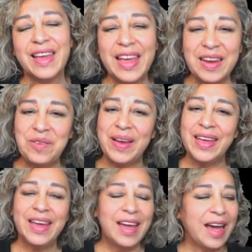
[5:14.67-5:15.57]

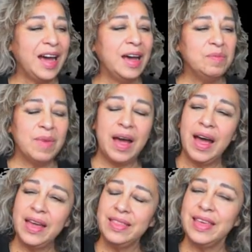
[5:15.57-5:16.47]
Anyway,
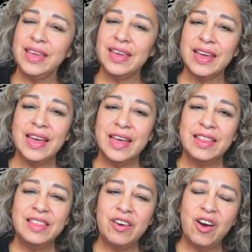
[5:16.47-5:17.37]
I think
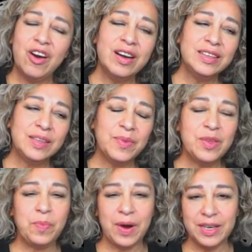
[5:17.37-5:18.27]
there are some
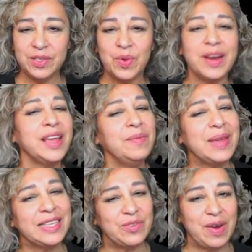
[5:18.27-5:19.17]
other parts where he
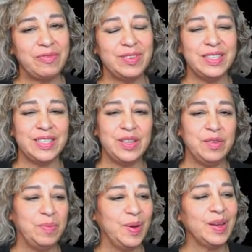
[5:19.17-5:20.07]
makes reference to the
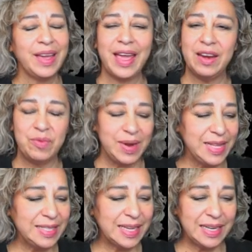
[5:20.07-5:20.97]
book and
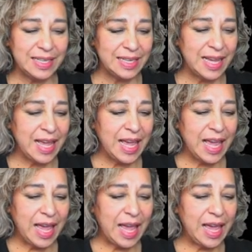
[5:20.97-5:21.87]
reads it.
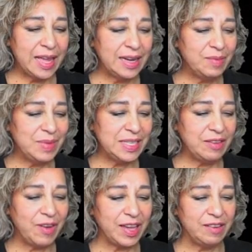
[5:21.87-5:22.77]
And let me see
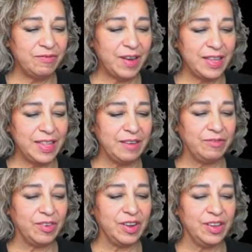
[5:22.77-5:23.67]
if I can find that
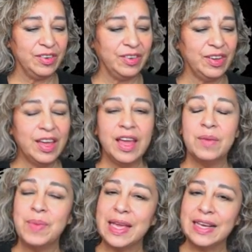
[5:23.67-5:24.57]
for you.
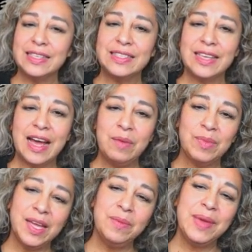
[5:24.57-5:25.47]
Because I'm
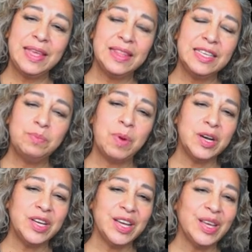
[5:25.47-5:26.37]
going to make this
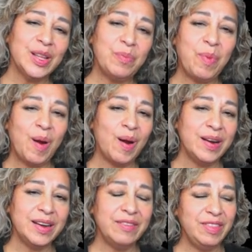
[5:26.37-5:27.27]
particular
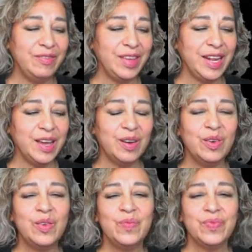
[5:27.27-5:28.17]
part of the
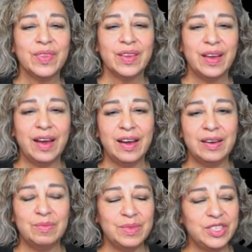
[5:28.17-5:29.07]
video
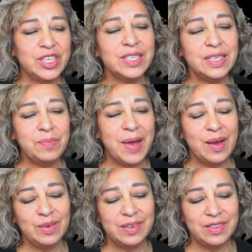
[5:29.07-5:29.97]
just
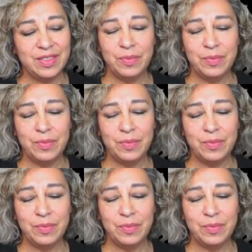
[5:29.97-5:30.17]
about the